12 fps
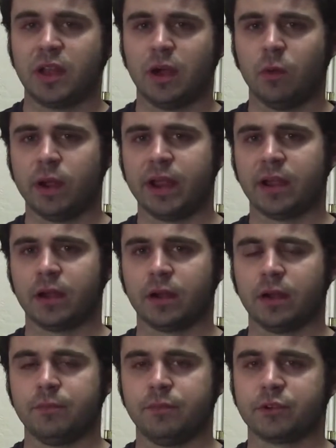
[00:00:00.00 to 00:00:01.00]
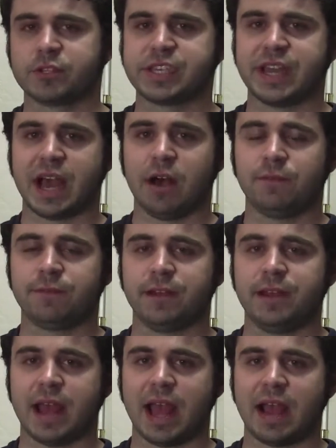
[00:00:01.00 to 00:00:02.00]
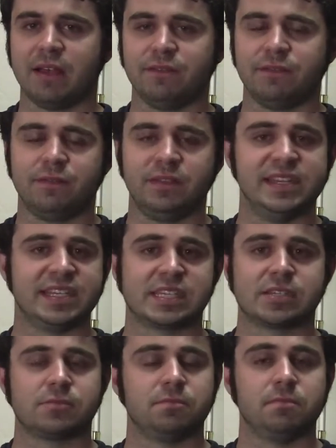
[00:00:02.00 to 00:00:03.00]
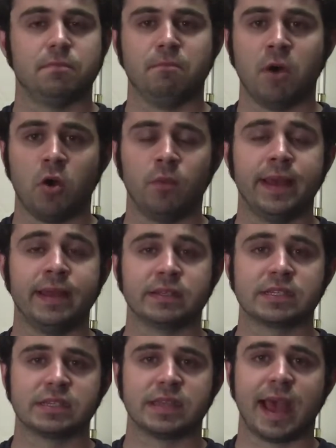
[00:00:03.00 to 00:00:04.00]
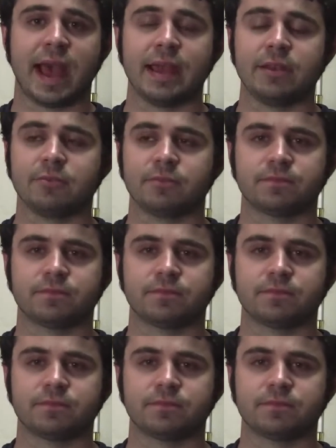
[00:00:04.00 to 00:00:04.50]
where Bruce and Alfred have this moment that